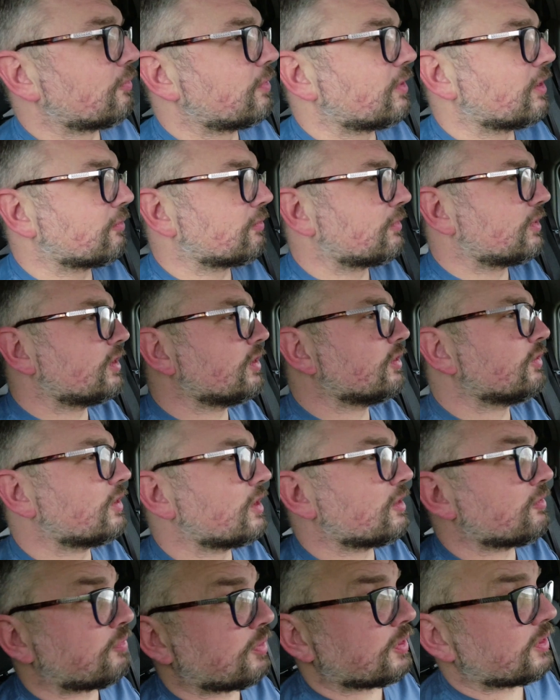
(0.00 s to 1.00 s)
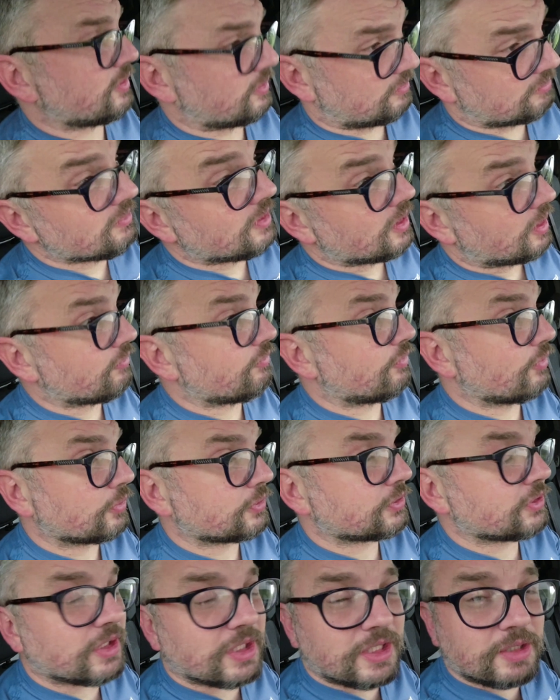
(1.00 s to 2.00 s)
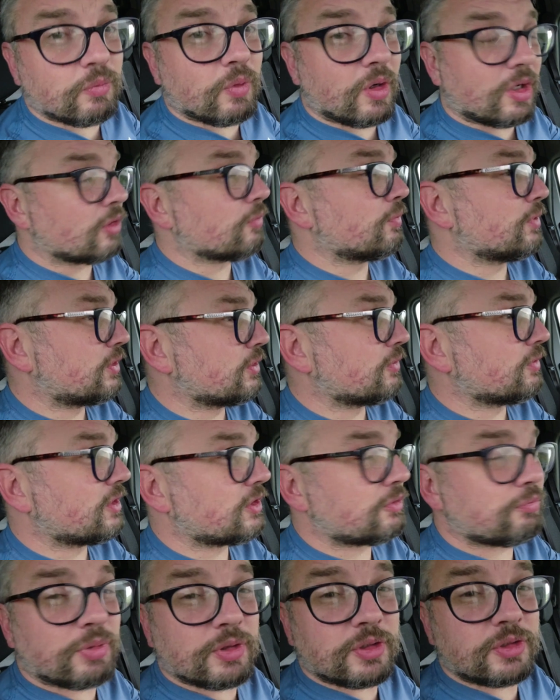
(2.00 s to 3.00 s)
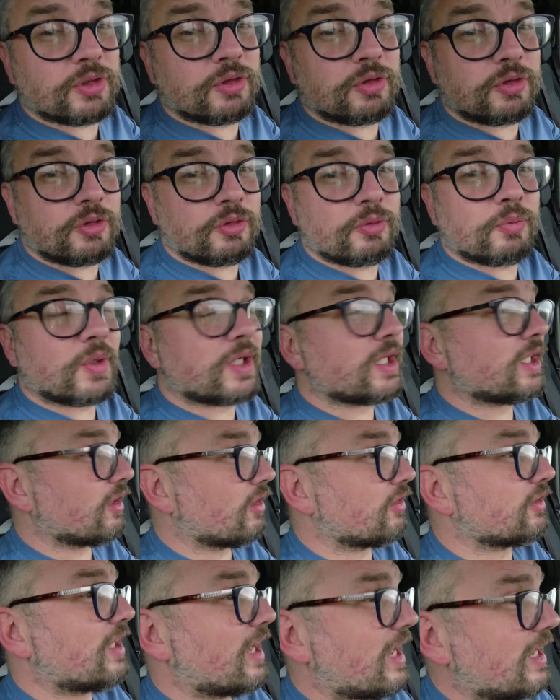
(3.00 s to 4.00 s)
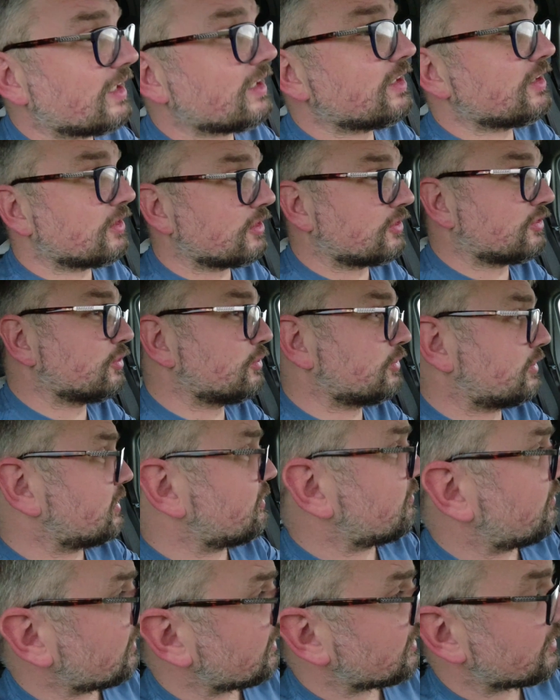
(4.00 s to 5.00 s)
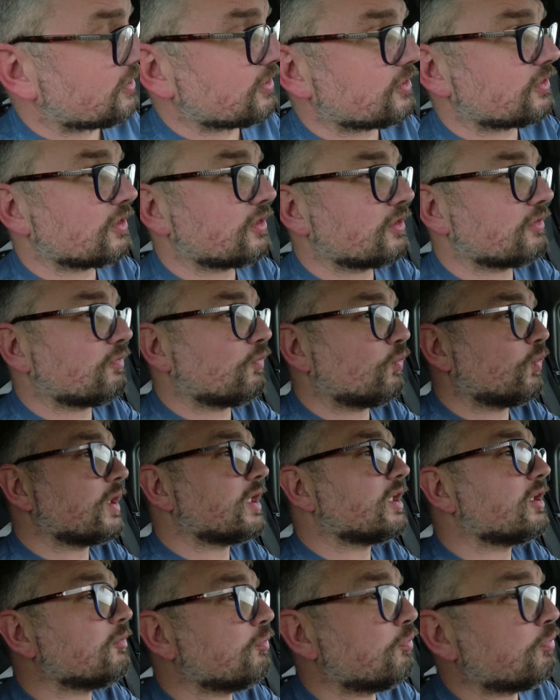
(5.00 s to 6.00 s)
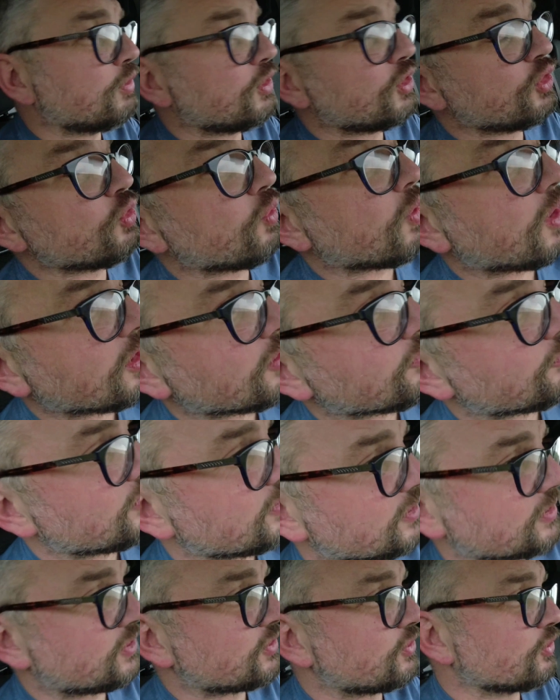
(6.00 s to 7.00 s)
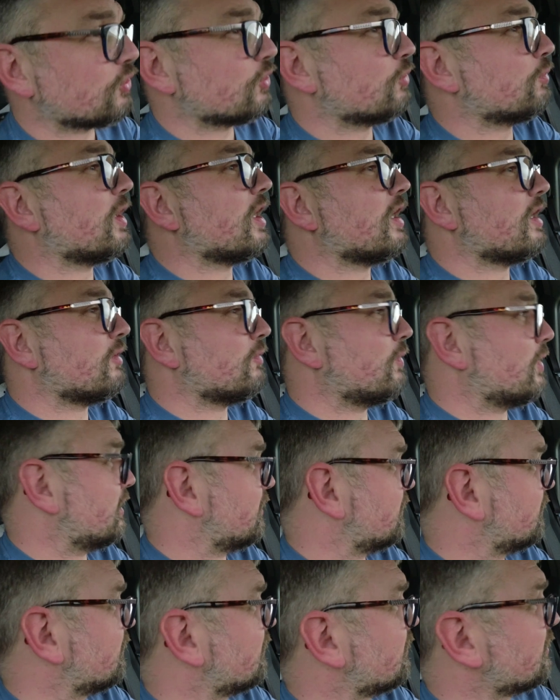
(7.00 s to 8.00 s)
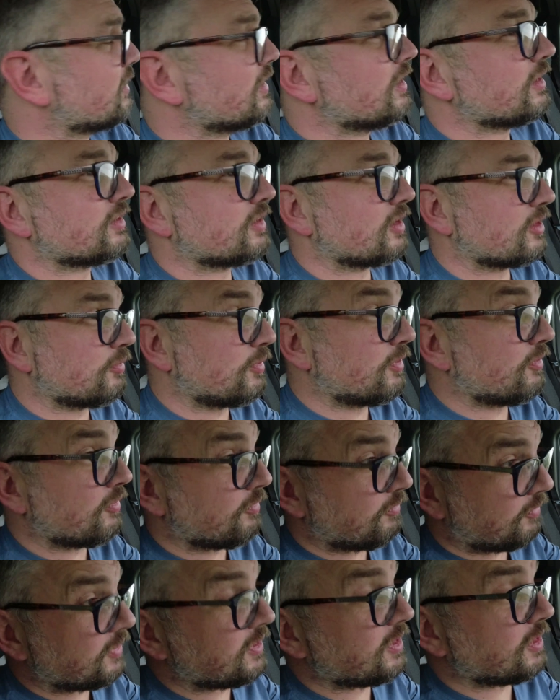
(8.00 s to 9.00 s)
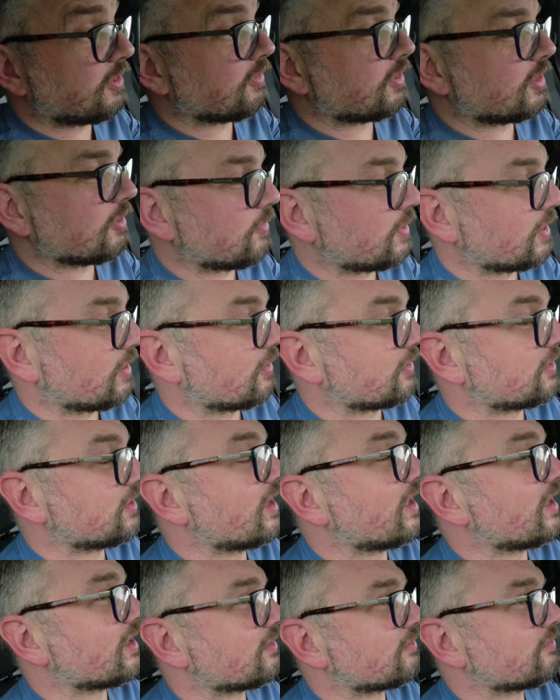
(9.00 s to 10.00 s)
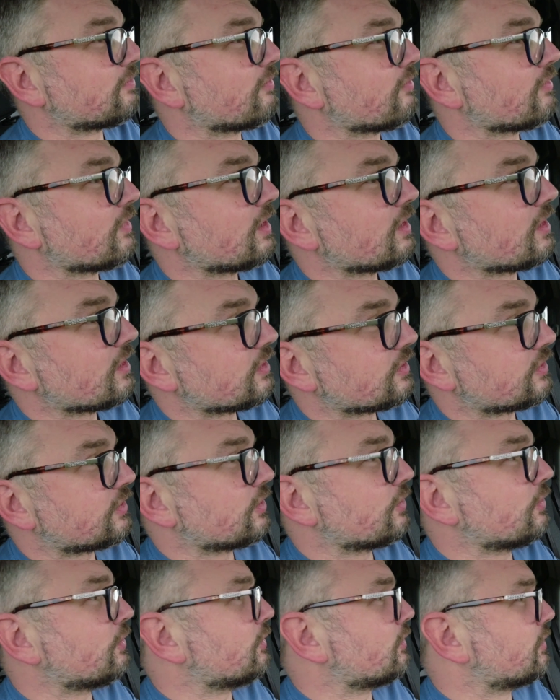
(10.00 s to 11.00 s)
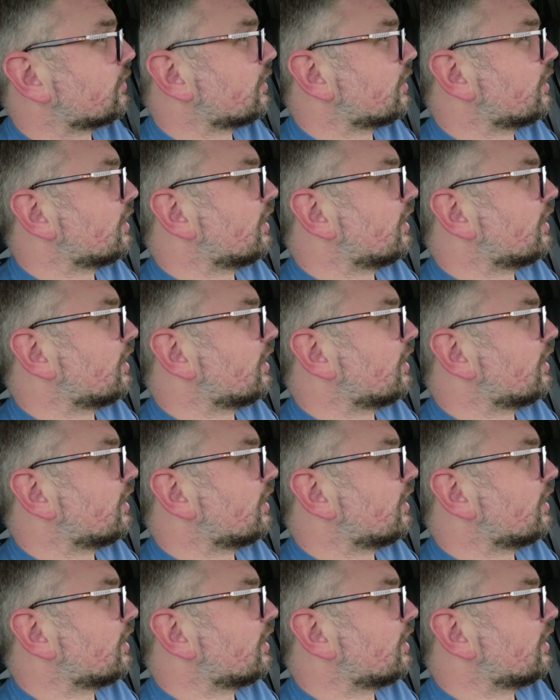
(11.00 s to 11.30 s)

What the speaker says: I'll be up the unit, but unfortunately what I'll be doing is putting a new wing on Ellie the 2CV, because her wing blew off in Storm Arwen. So there'll be a video coming on that soon.